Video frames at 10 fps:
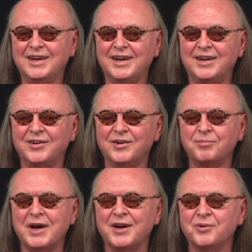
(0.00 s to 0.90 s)
And no
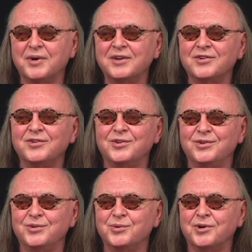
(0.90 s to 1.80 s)
matter what you do,
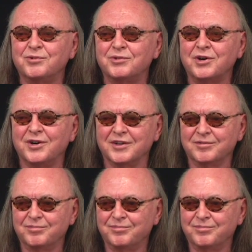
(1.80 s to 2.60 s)
you are wrong.